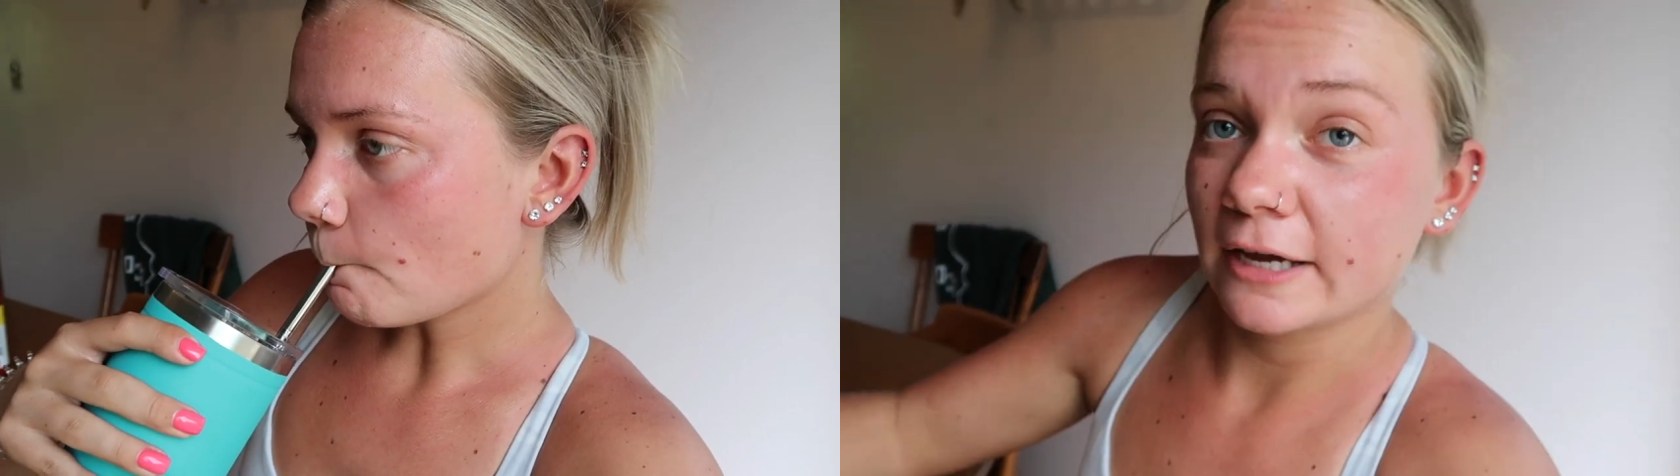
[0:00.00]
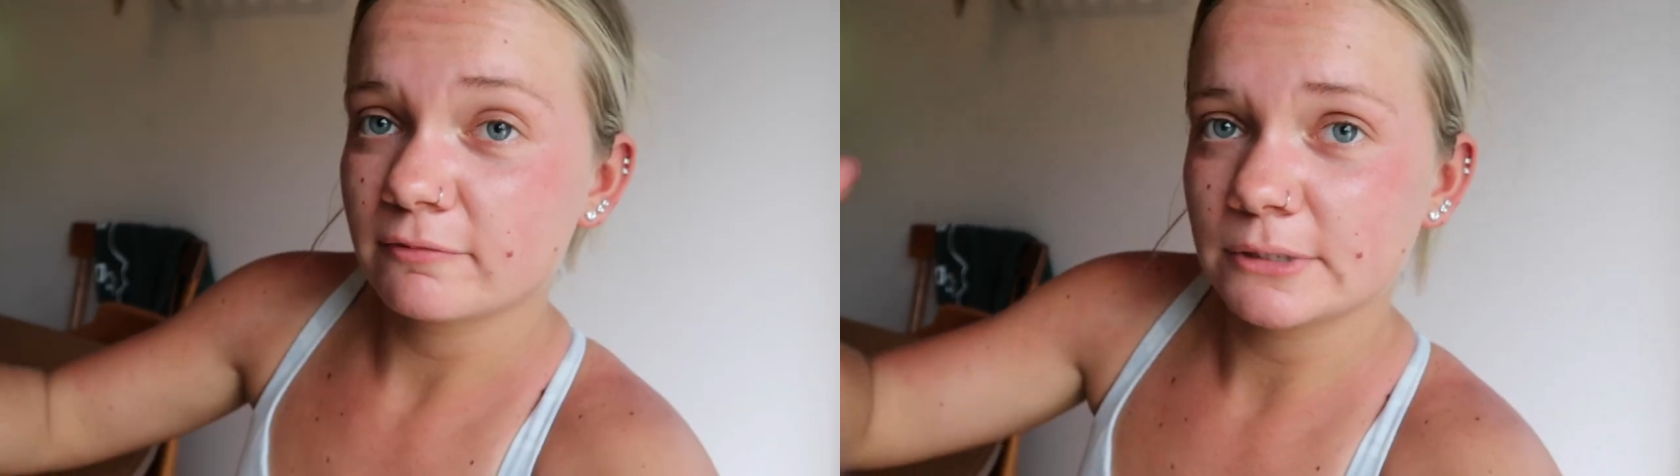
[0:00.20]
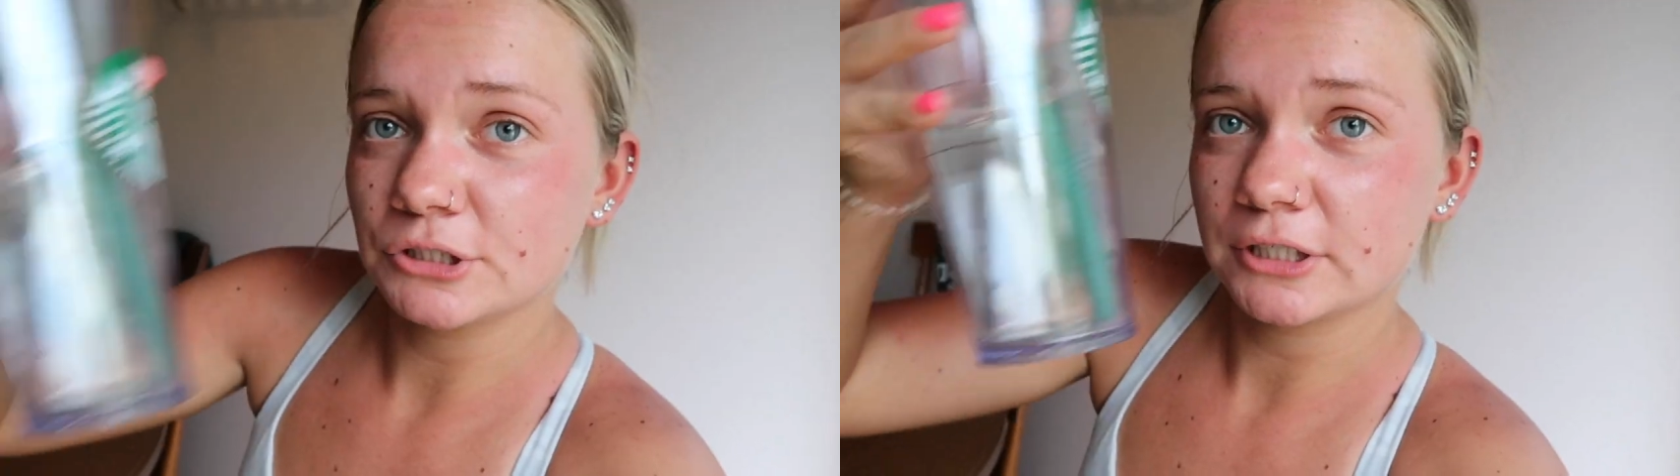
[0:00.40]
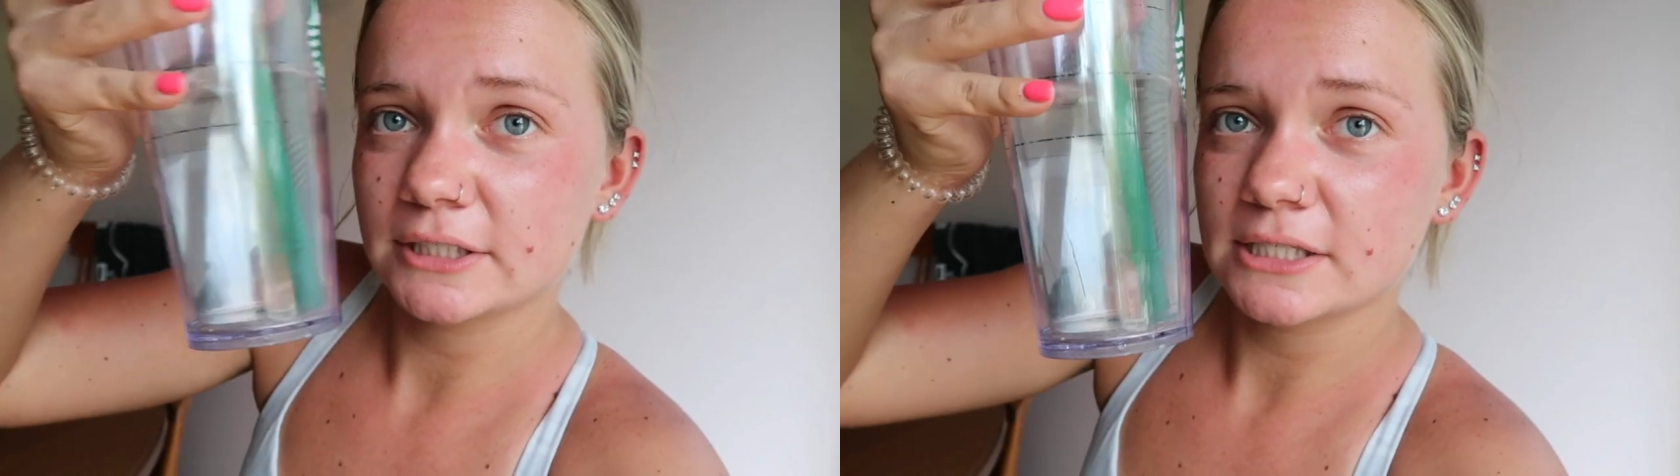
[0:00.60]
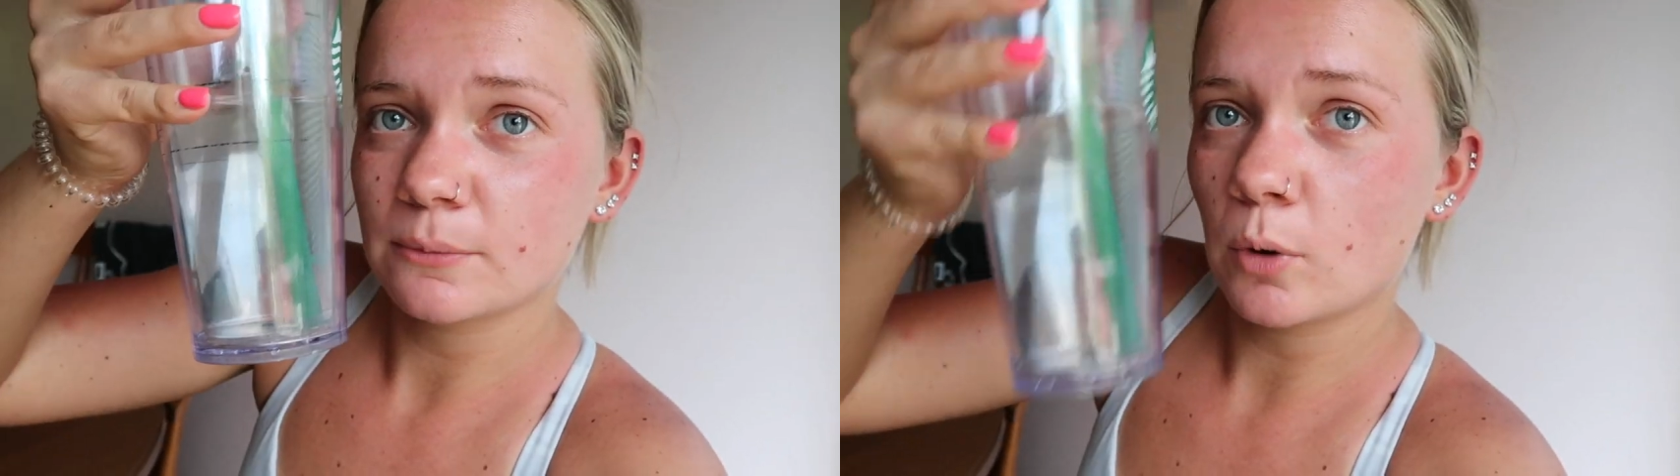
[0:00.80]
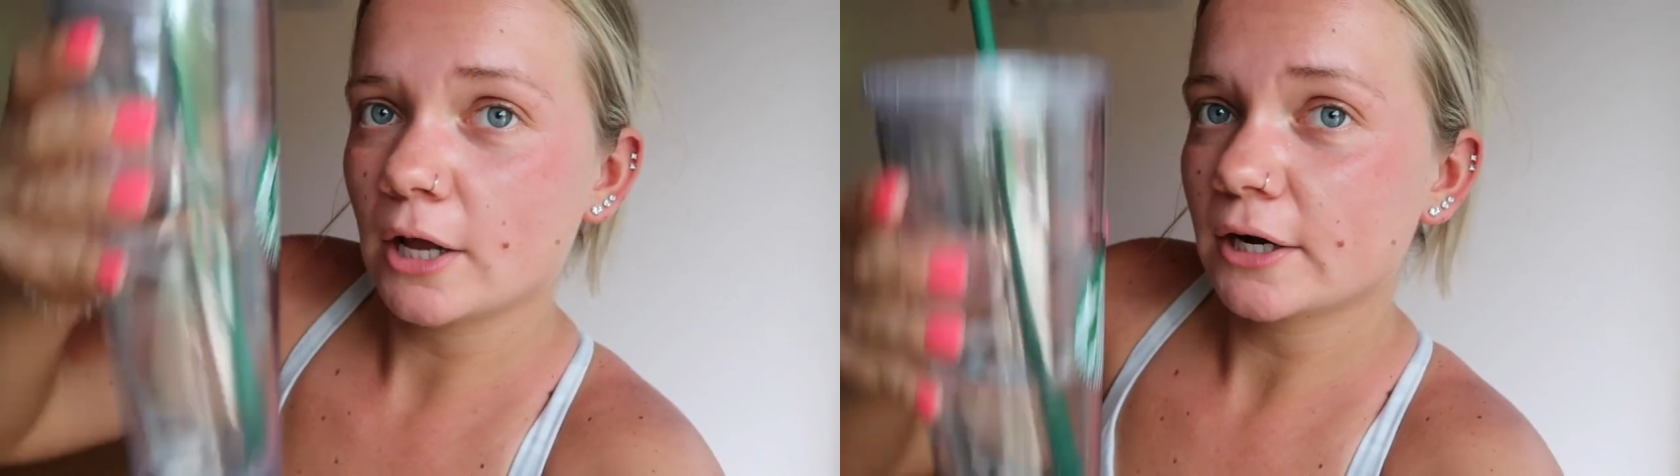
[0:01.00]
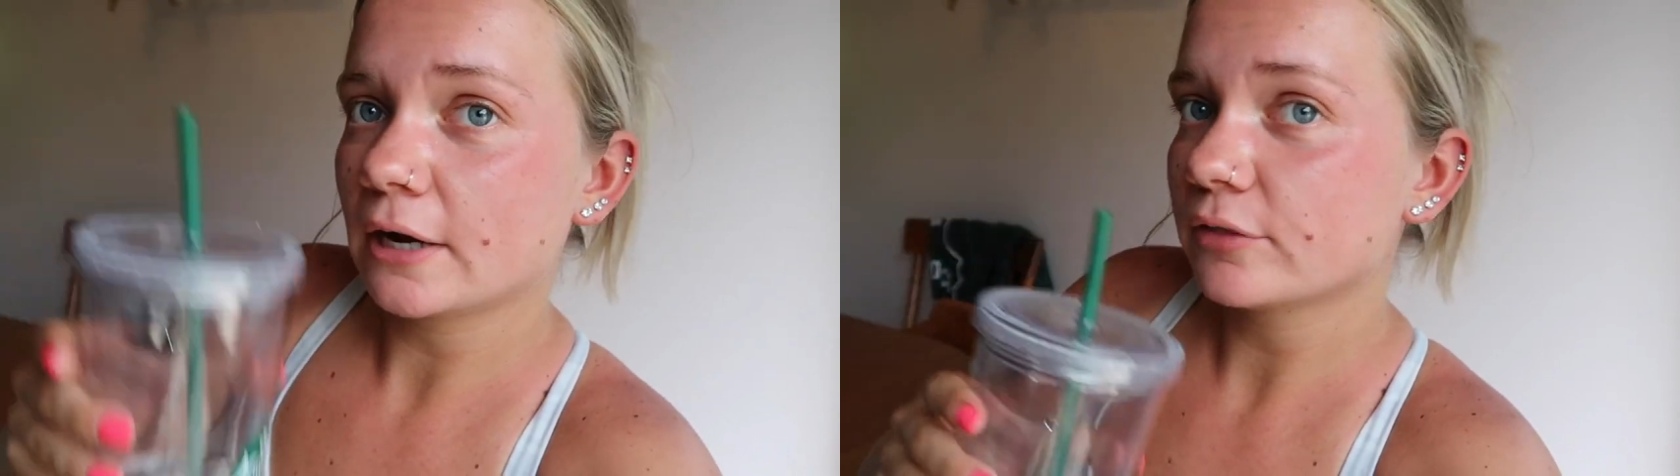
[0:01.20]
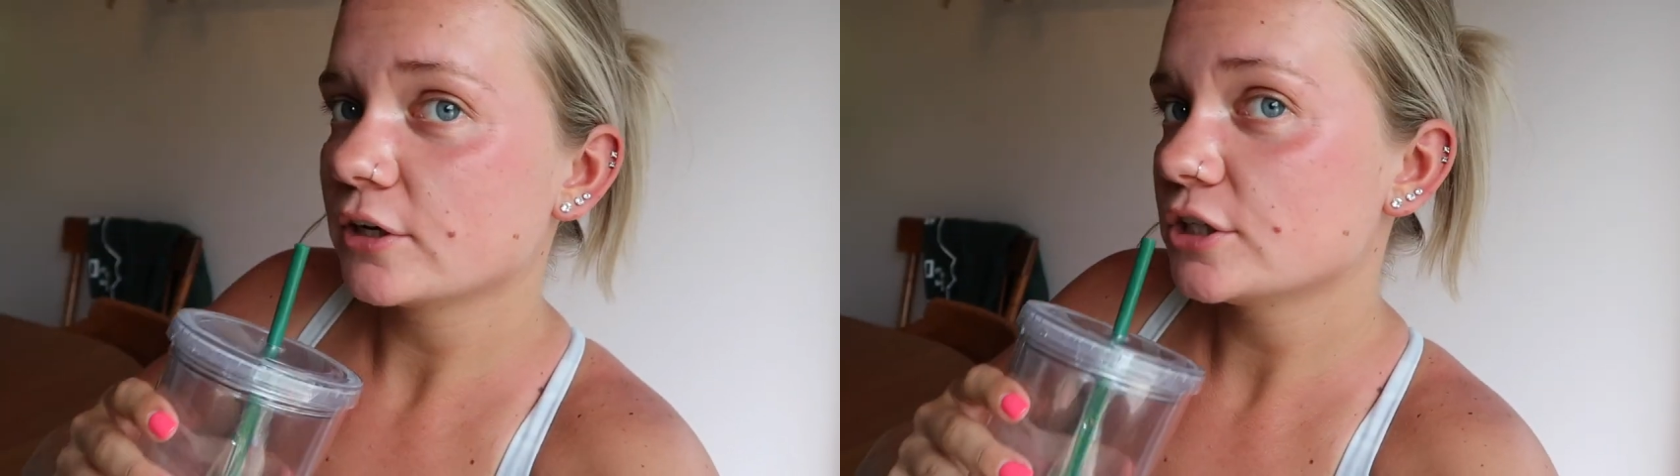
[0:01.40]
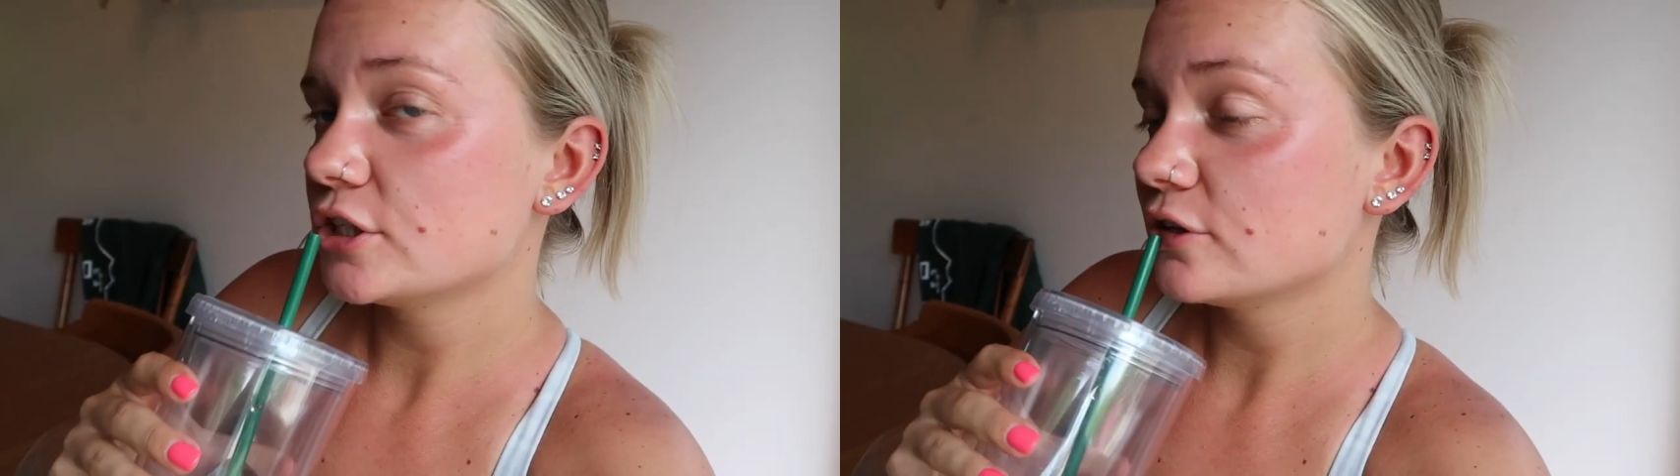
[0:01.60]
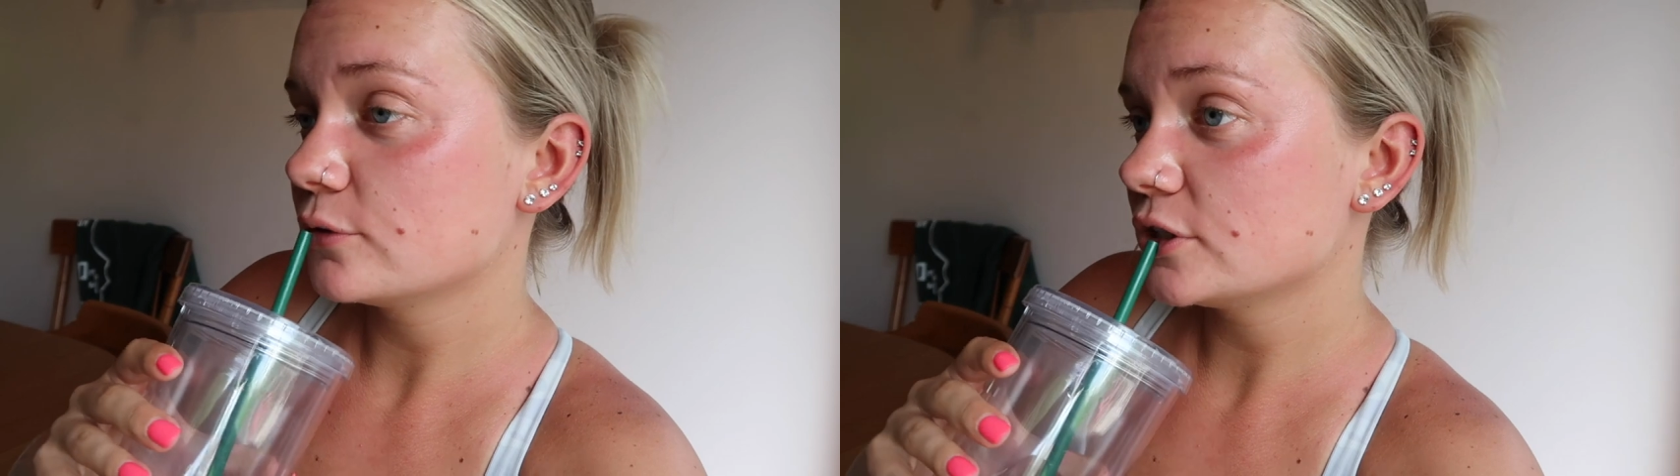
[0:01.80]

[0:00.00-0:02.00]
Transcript: I've been drinking some water out there too,